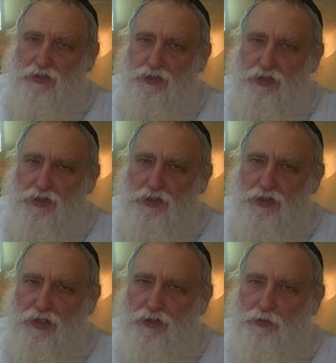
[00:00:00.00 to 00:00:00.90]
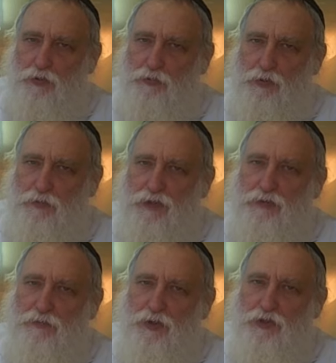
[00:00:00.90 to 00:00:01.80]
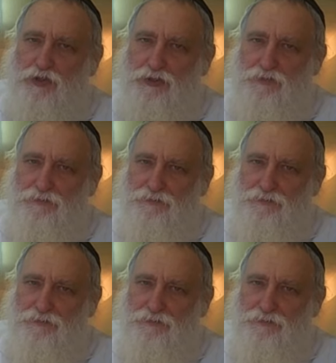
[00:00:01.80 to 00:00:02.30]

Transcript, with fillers: so that the jailer would permit Moshe